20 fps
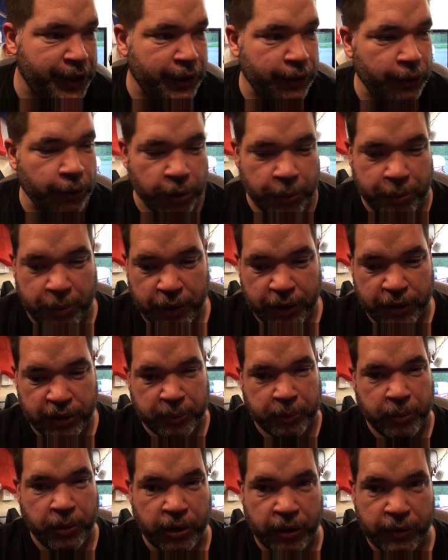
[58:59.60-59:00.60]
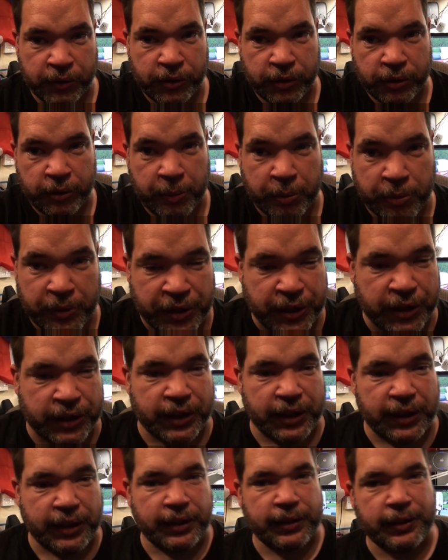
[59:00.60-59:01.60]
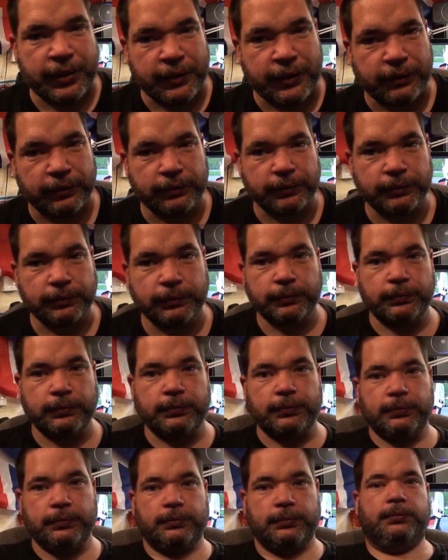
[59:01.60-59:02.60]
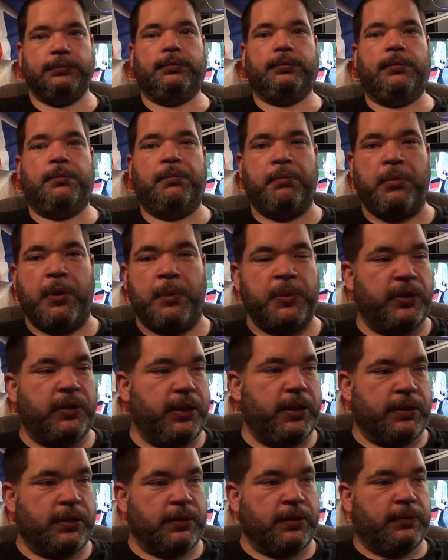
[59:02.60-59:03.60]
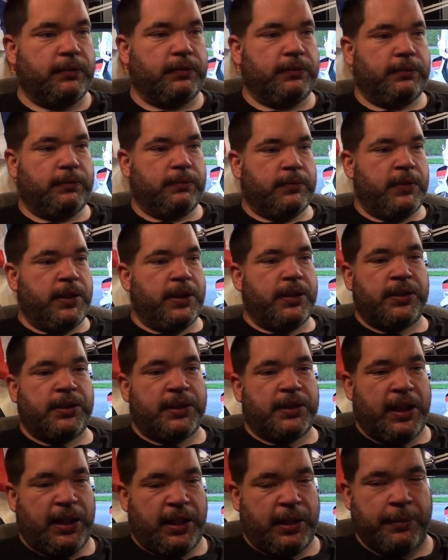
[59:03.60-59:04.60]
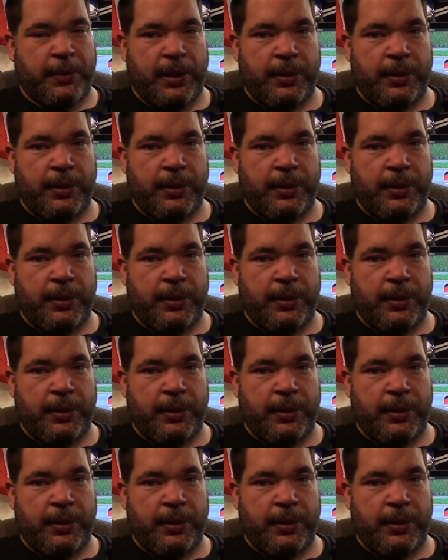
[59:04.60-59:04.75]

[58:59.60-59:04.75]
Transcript: in a loop I could just put those two bridges in and Bob's your uncle and just take them